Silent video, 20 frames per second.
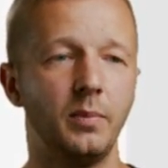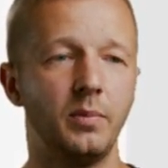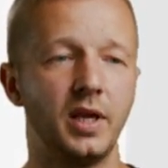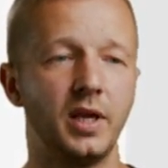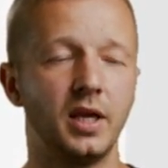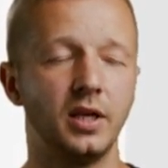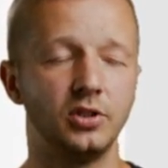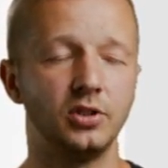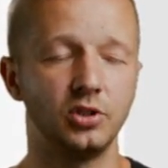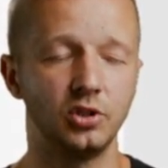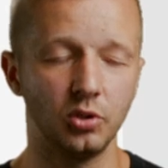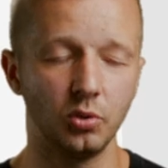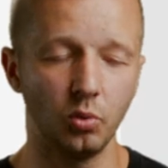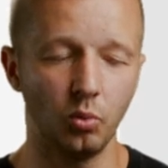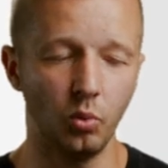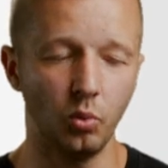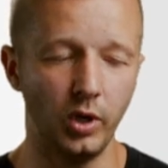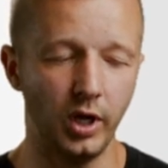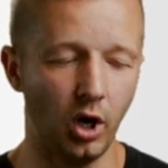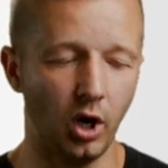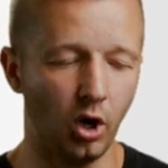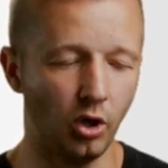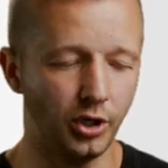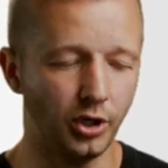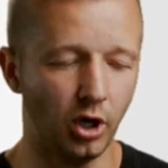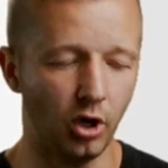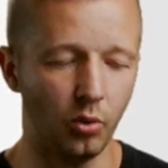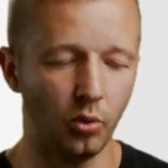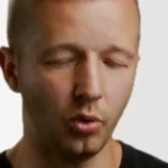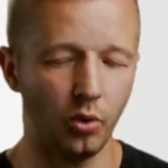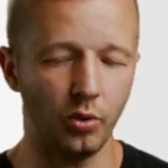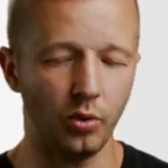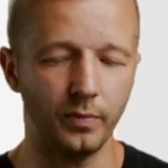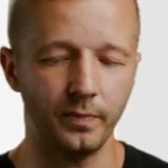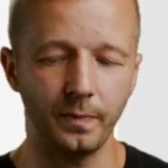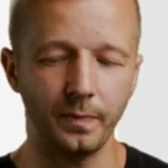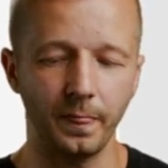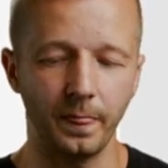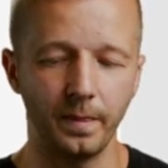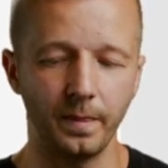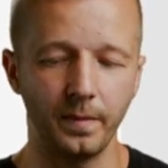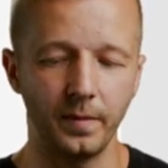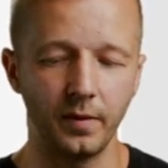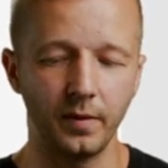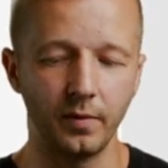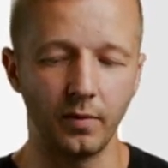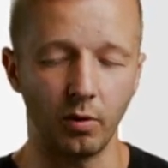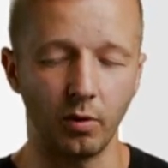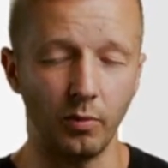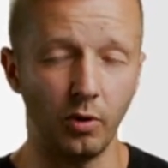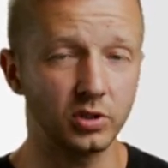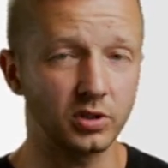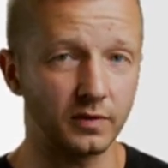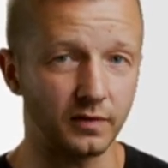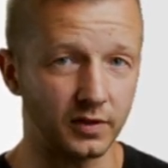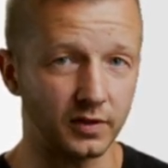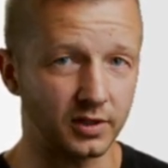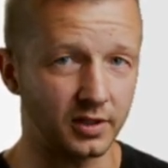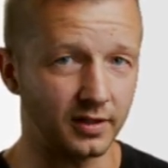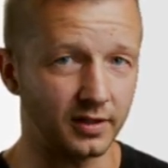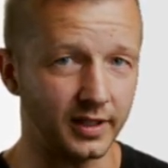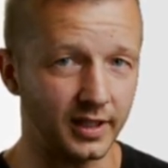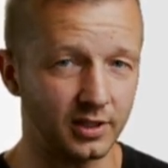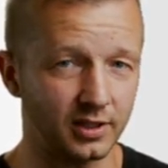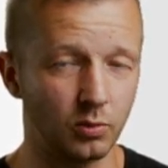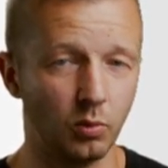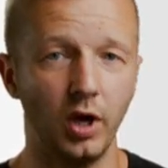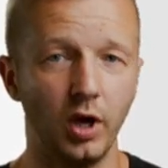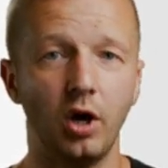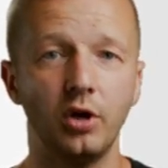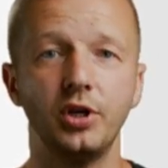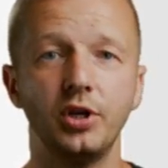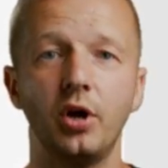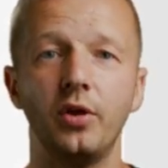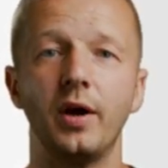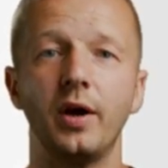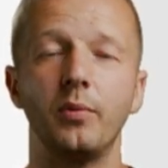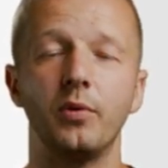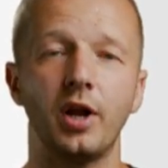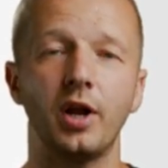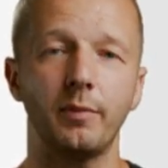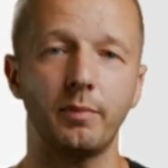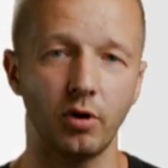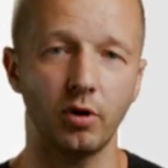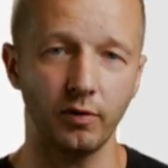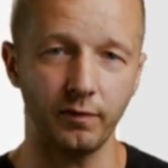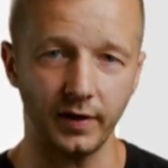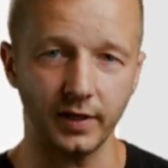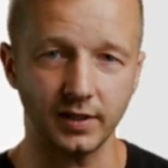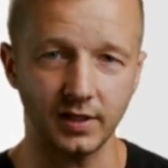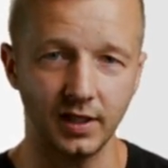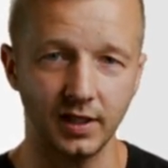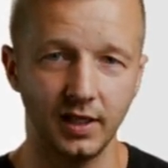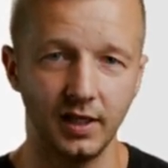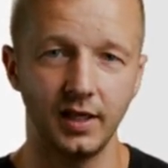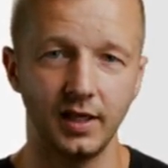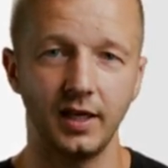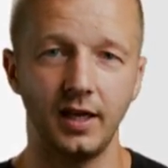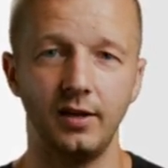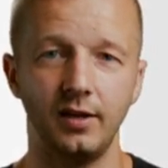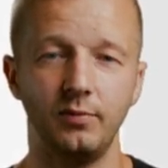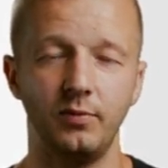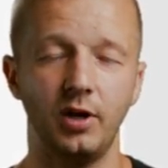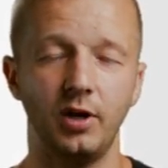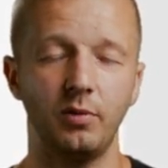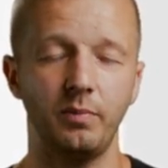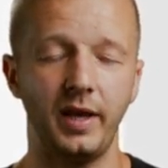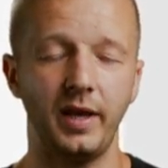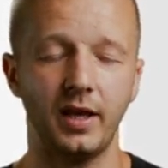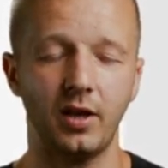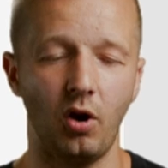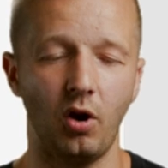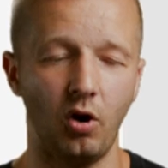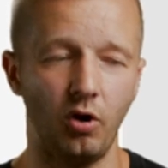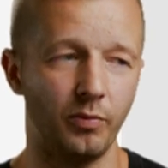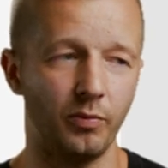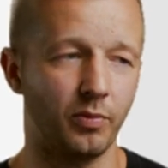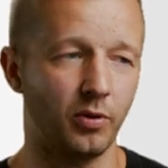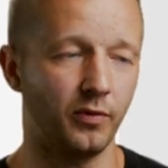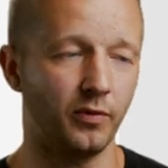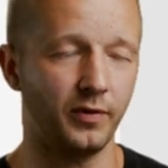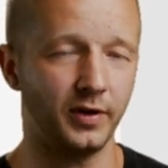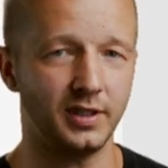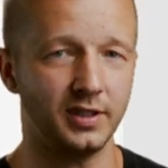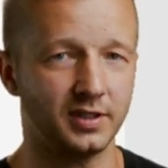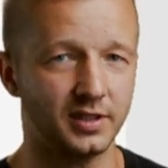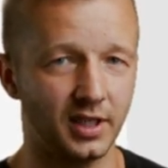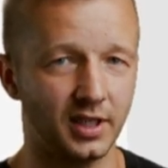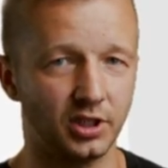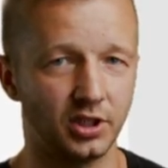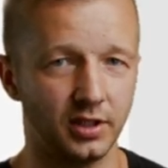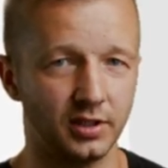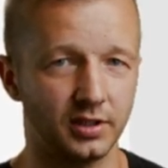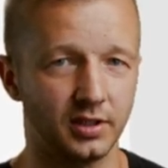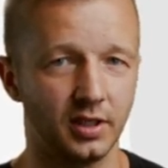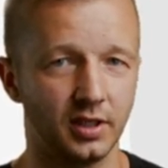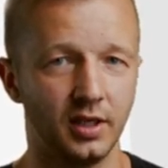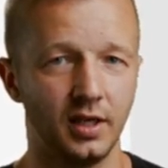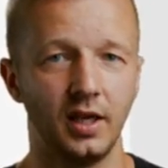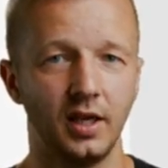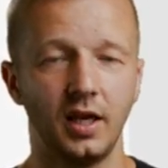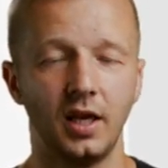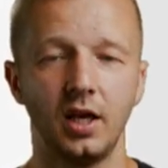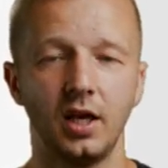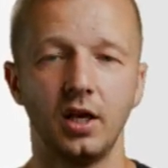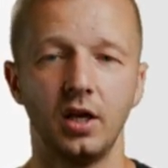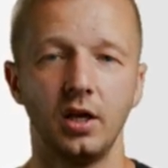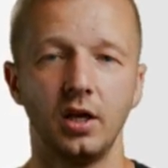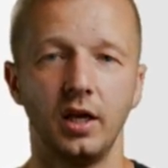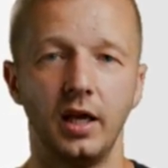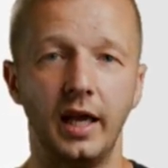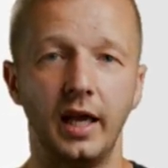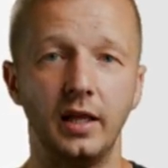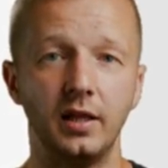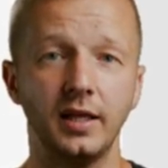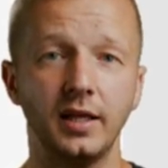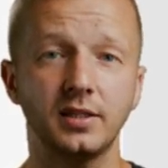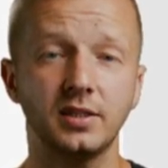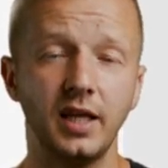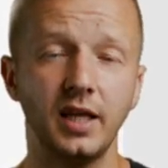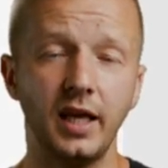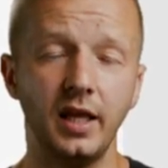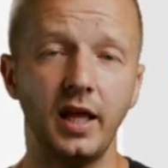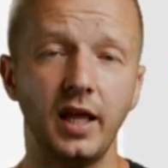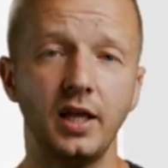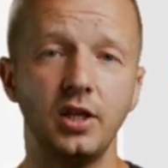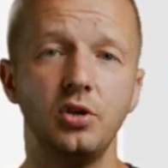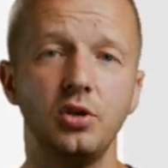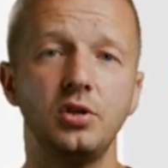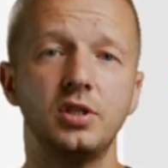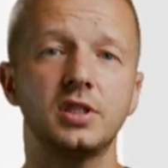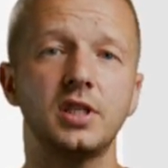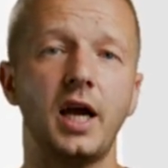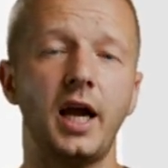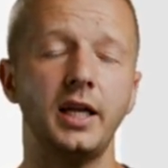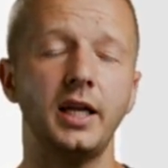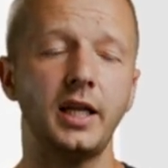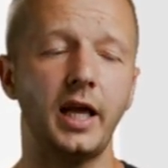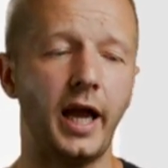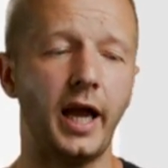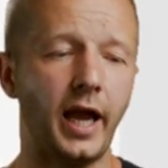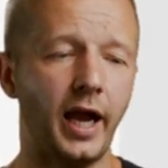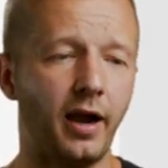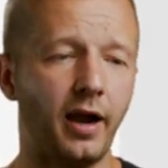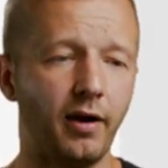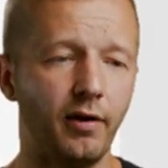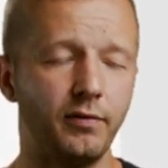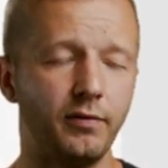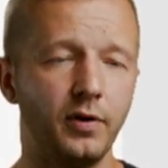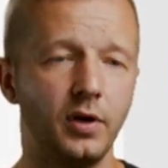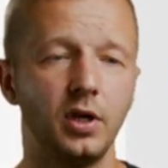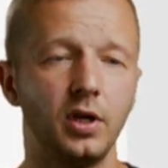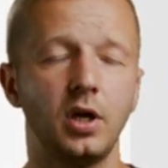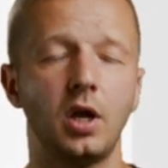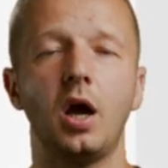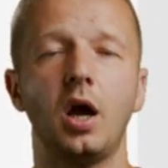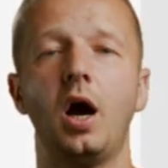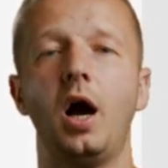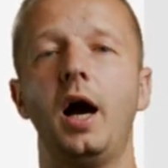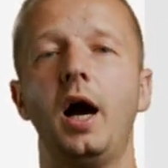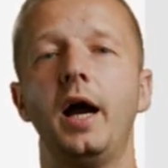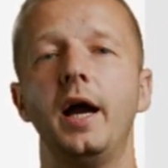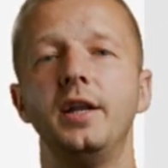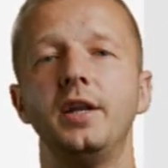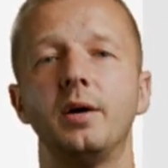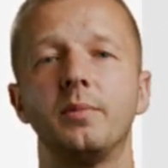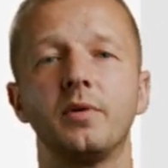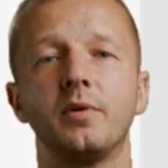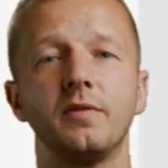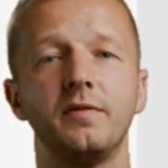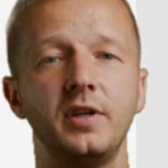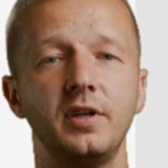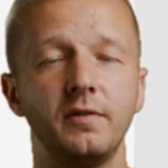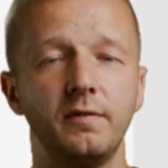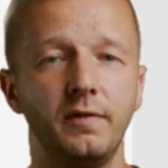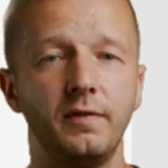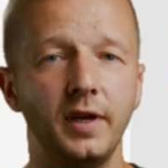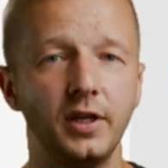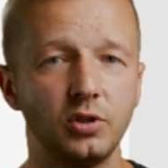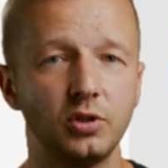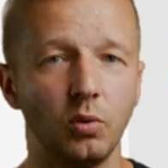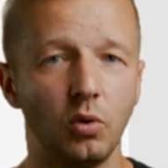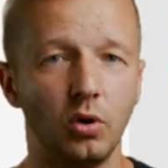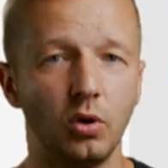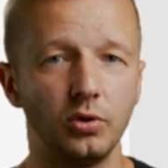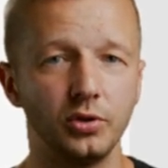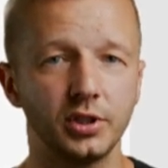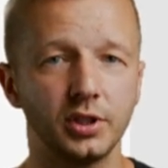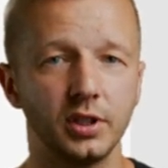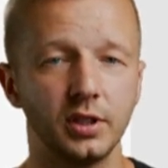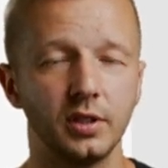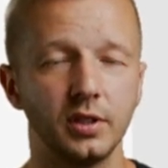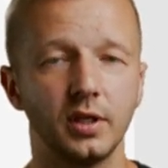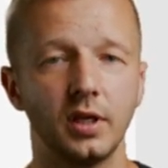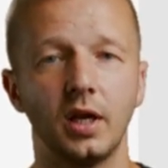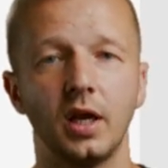because we all know or most of us at least, we all know that we're not perfect and we don't make all the perfect decisions. And let's say that you decide to have uh, a number of individuals